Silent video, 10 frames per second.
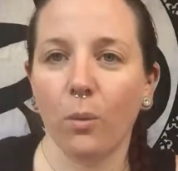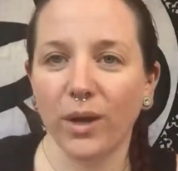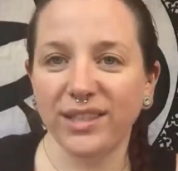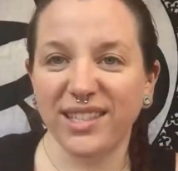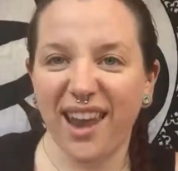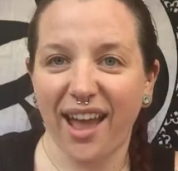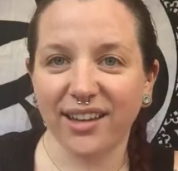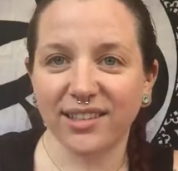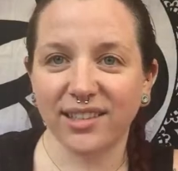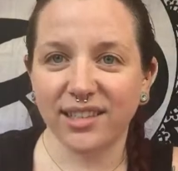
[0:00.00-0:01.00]
What's
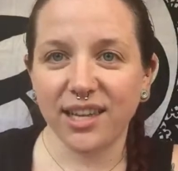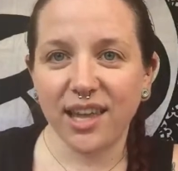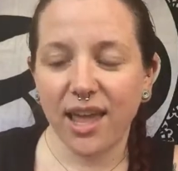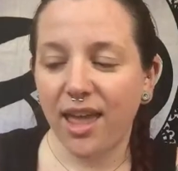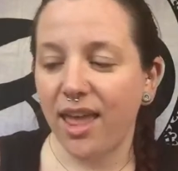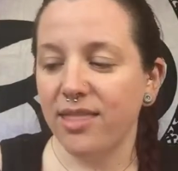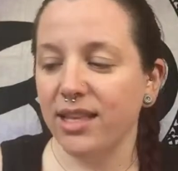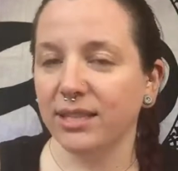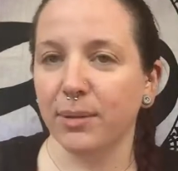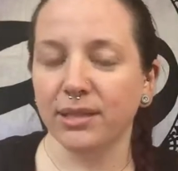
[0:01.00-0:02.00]
next in
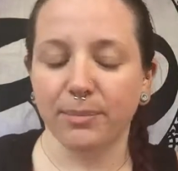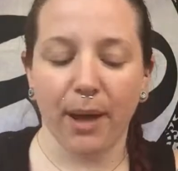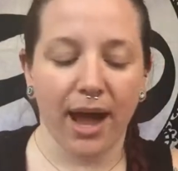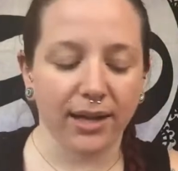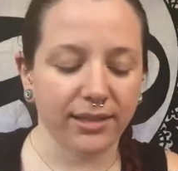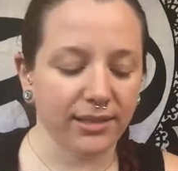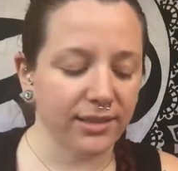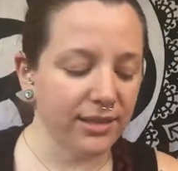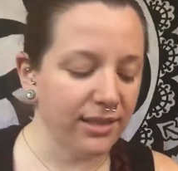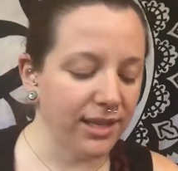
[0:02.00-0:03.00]
this month's box?